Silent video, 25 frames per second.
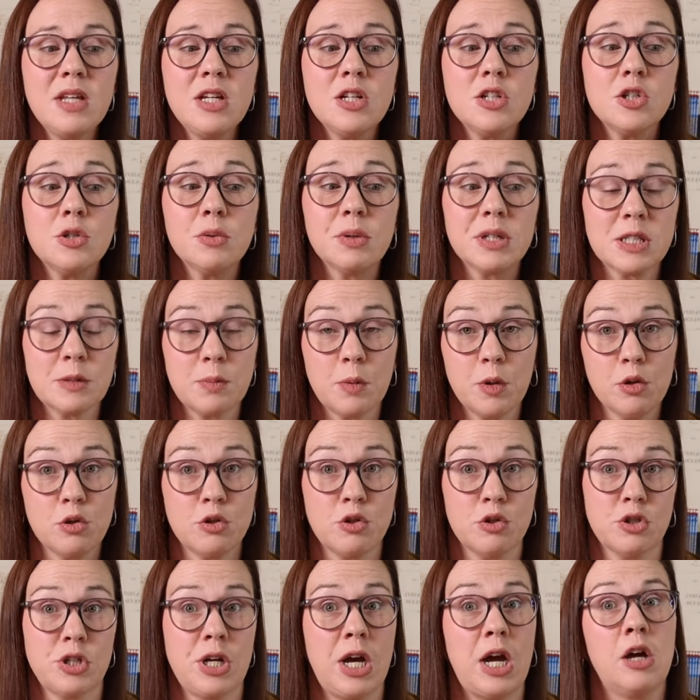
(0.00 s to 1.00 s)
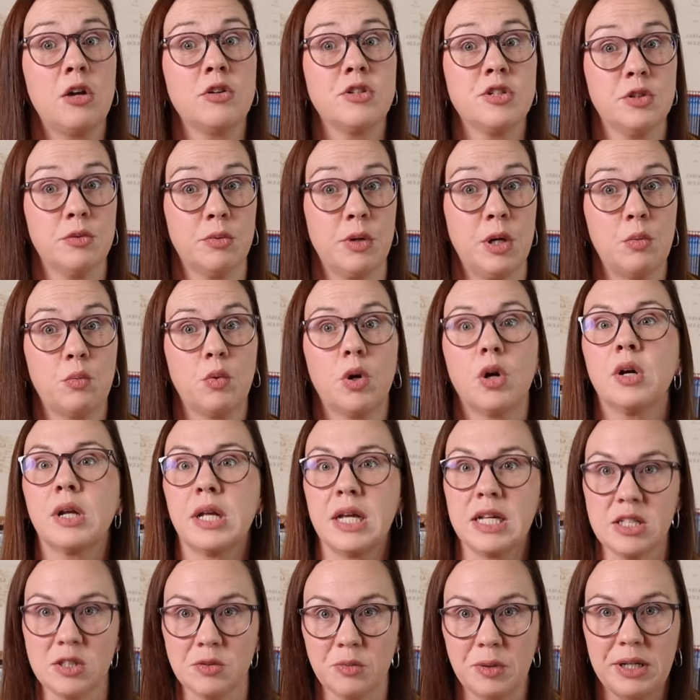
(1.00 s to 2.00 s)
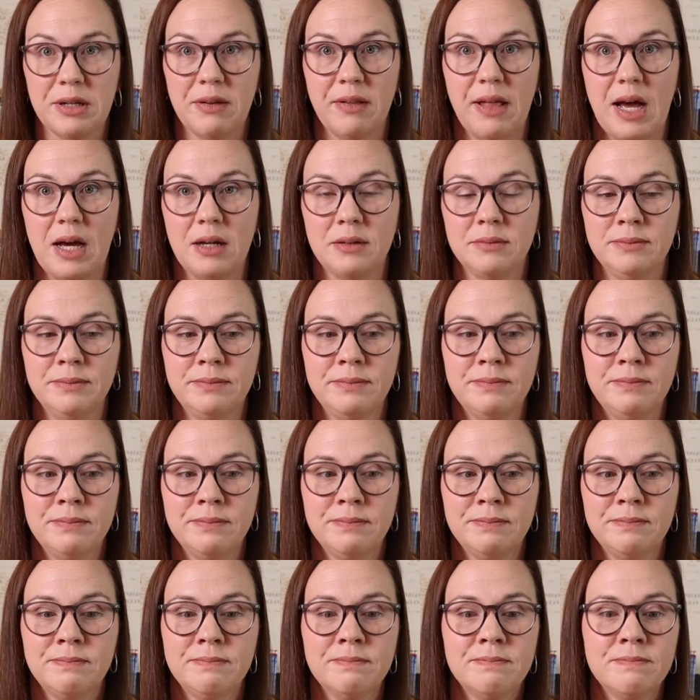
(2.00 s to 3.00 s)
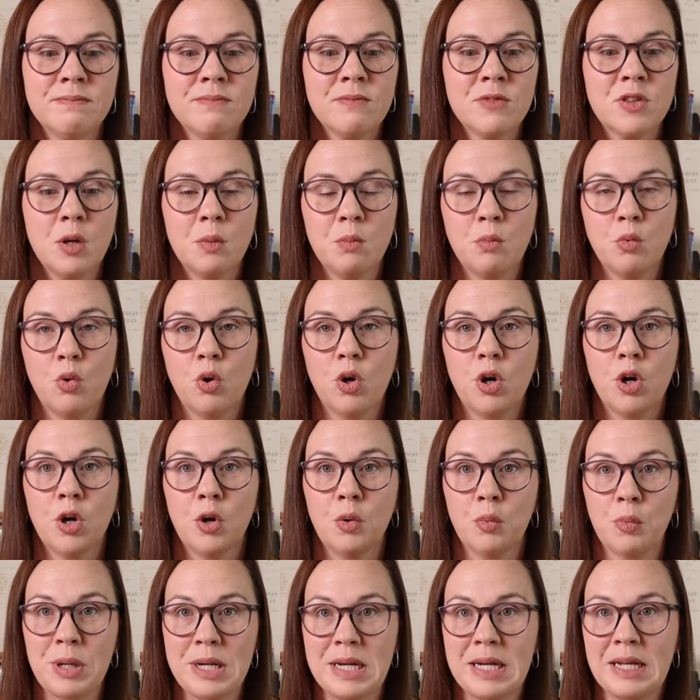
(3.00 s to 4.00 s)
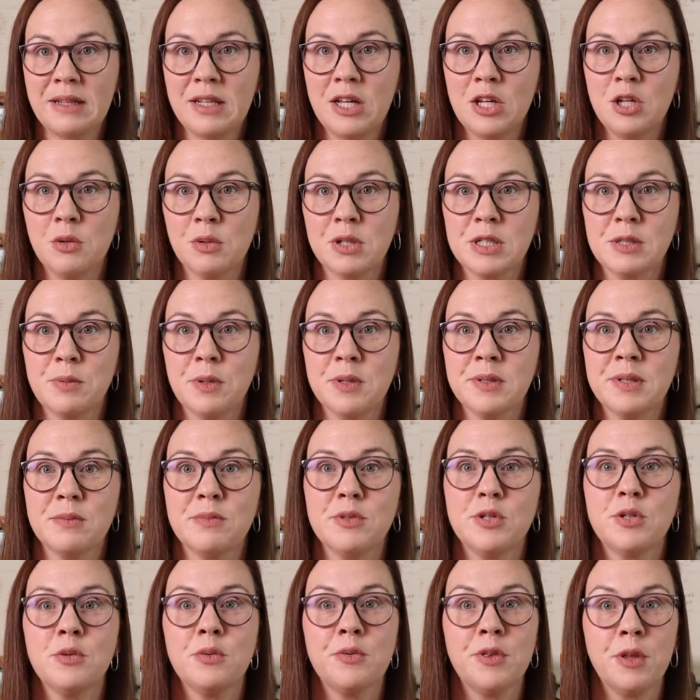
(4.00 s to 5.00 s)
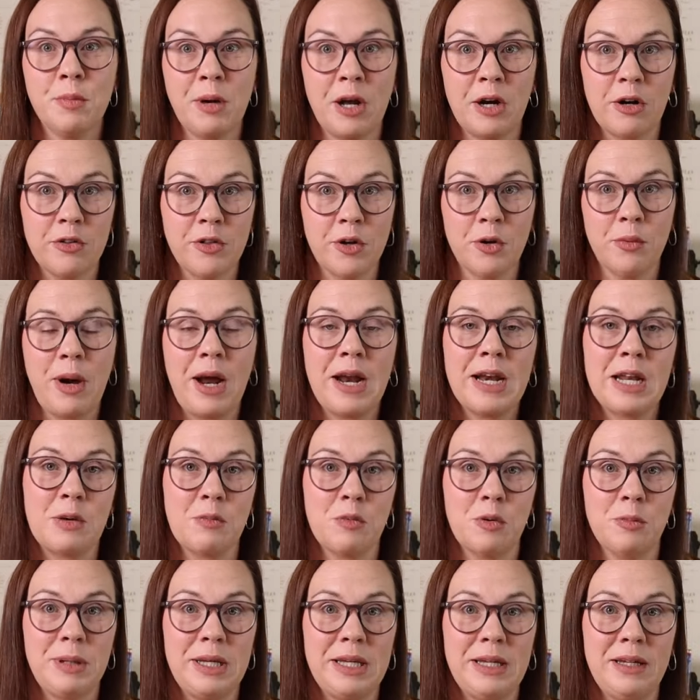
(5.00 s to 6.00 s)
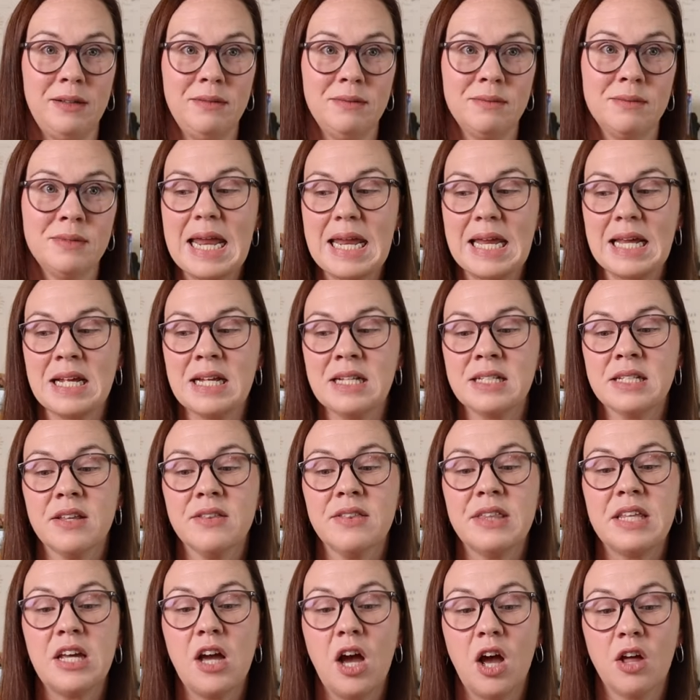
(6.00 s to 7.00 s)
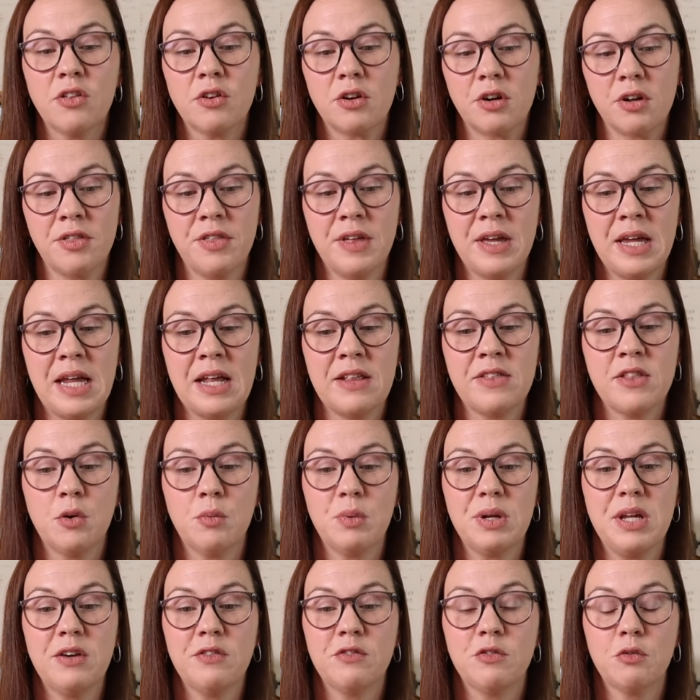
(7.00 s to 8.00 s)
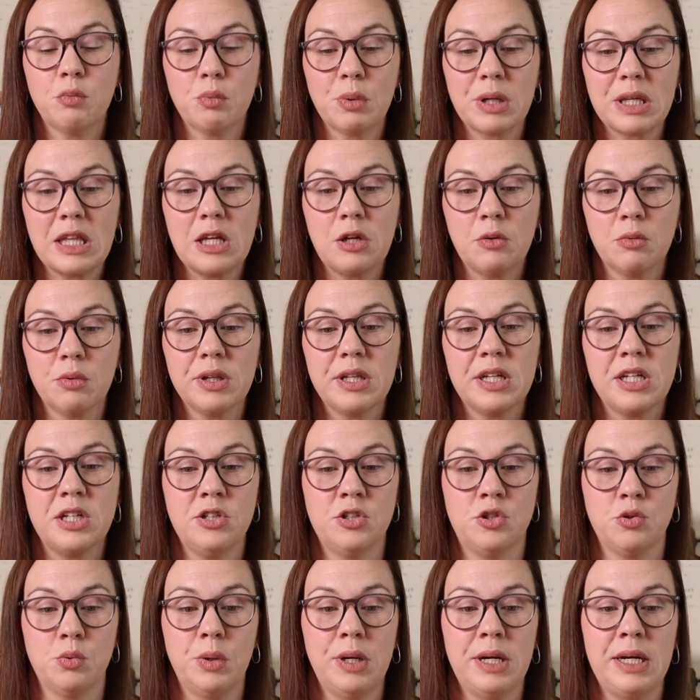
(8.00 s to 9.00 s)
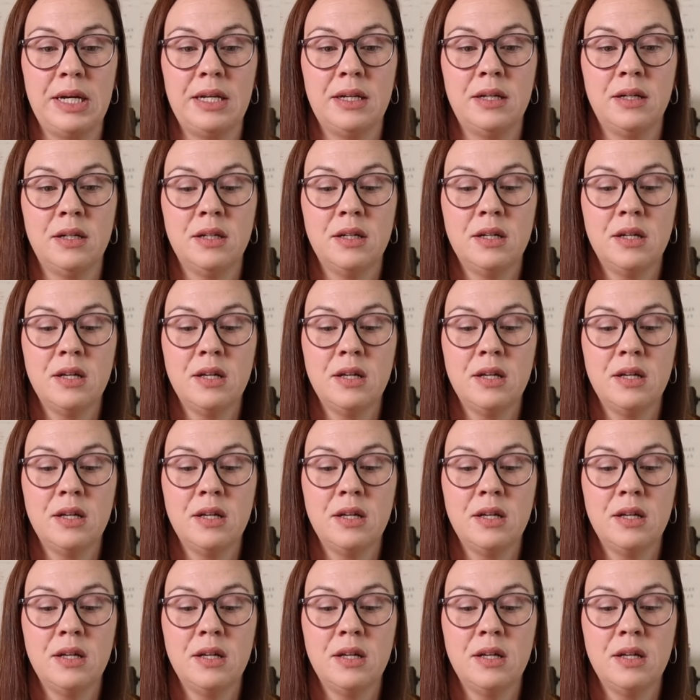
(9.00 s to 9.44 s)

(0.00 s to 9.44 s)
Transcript: to expose your child to the written word is read aloud. The more reading that you expose them to, the better their writing will be. And the other thing that we have really, really enjoyed